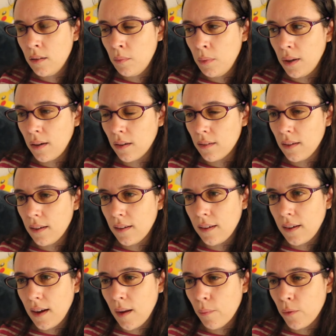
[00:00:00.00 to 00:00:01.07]
Because
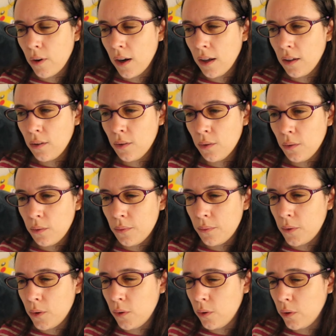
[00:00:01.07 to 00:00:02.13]
like I'm trying to
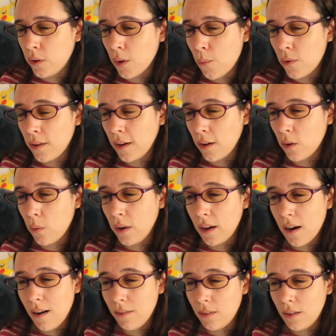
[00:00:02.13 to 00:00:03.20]
do something and
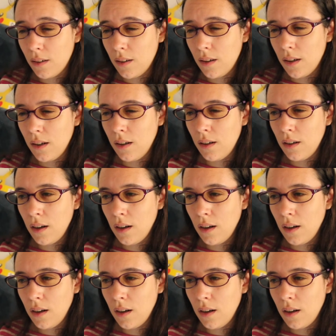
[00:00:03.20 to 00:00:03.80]
recover,